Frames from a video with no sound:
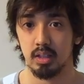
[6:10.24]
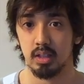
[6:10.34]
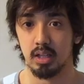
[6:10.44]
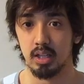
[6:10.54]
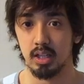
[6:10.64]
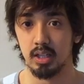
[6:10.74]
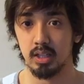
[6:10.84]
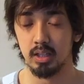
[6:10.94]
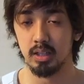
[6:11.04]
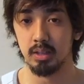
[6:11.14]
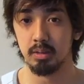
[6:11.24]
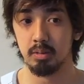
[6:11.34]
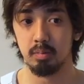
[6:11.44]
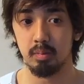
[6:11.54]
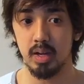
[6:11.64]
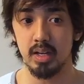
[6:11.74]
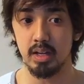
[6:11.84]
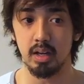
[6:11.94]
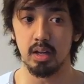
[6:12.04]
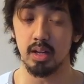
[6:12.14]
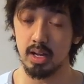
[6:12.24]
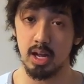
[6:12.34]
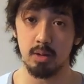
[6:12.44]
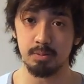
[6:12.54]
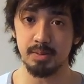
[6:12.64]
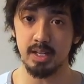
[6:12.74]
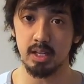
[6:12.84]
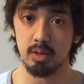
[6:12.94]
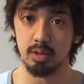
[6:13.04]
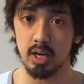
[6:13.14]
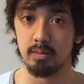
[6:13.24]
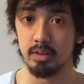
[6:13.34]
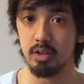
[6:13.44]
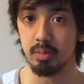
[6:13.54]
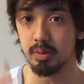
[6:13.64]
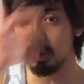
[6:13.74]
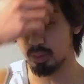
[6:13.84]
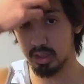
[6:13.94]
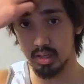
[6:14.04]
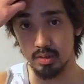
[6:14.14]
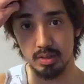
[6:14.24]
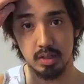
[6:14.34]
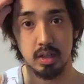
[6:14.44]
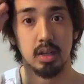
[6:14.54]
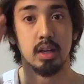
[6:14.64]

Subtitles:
and it helps me recover too between workouts.